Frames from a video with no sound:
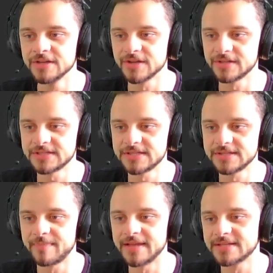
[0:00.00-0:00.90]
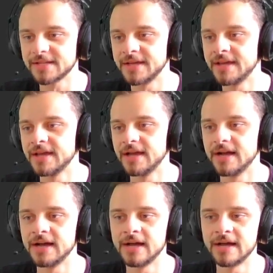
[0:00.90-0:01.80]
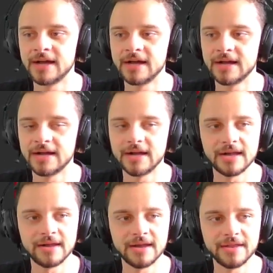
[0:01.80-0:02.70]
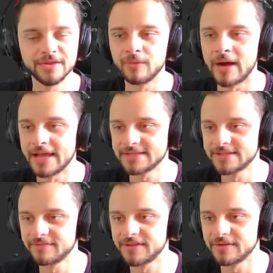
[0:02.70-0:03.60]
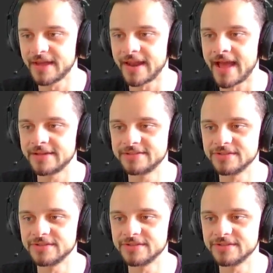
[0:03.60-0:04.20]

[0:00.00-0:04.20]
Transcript: So this is basically UI stuff that you can add